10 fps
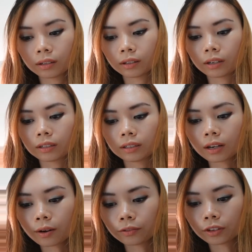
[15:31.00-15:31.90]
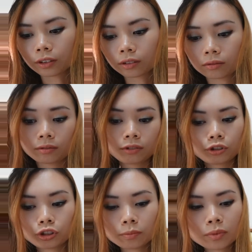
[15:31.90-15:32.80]
and some of the
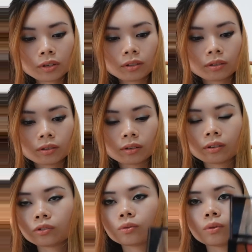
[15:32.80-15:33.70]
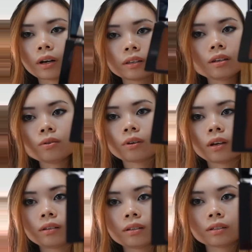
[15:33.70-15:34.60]
shimmers, so I think you can
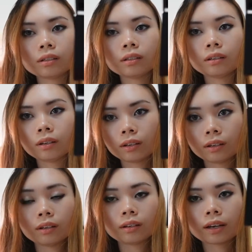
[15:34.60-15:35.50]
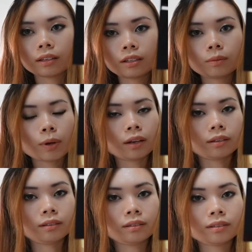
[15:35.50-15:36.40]
easily get this palette.
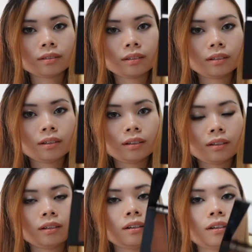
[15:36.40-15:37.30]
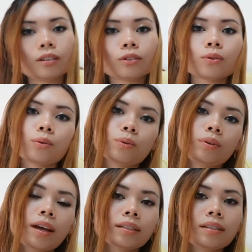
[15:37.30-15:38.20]
So
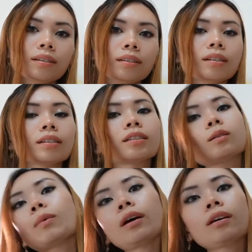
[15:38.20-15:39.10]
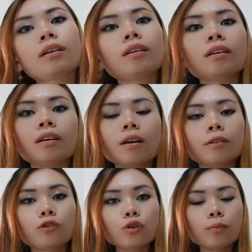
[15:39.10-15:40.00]
that's it. This is my
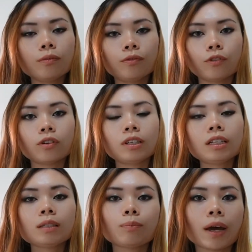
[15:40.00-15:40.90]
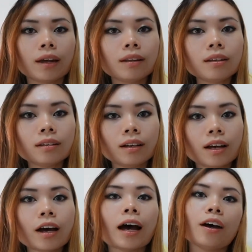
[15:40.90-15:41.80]
dupe for this palette.
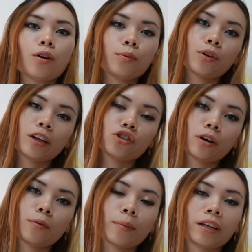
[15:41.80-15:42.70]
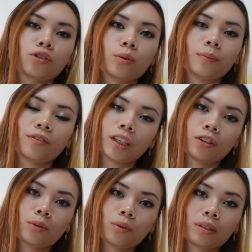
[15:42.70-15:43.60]
I hope you enjoy all my dupe
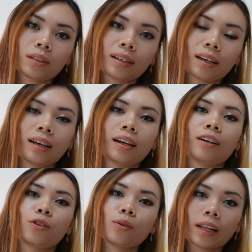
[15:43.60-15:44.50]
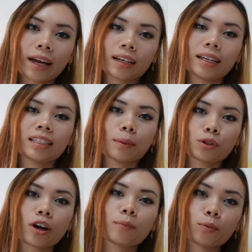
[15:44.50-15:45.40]
videos. Do like and
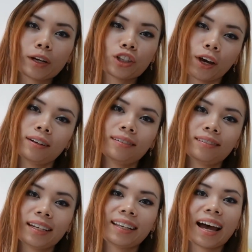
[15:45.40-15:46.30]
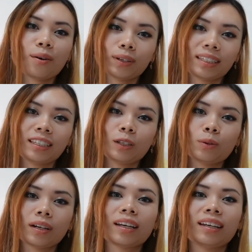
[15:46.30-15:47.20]
subscribe to my channel, and I will see you
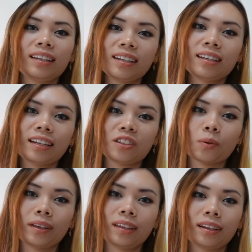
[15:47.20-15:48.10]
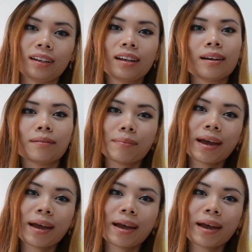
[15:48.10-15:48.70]
again in the next one. Bye